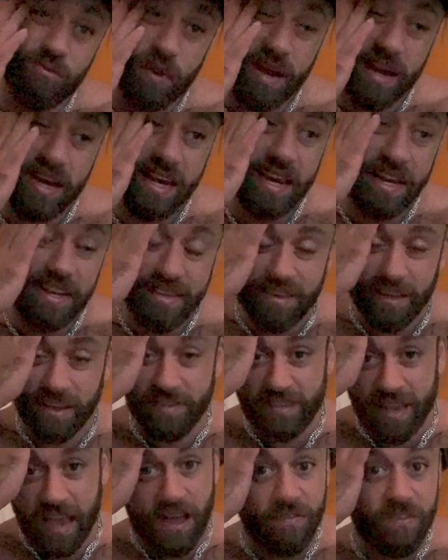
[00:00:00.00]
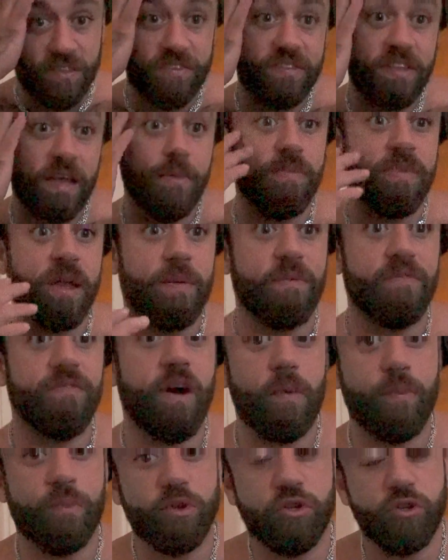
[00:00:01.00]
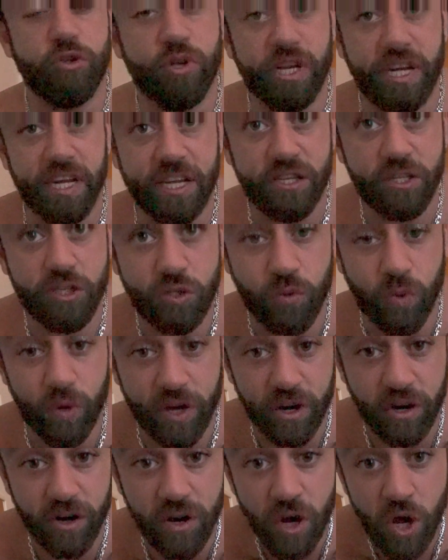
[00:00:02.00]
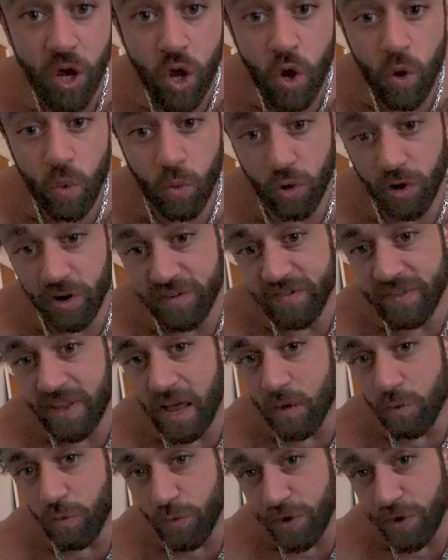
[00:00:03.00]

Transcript: Reddit does have the same type of opportunity as Twitter, where it's not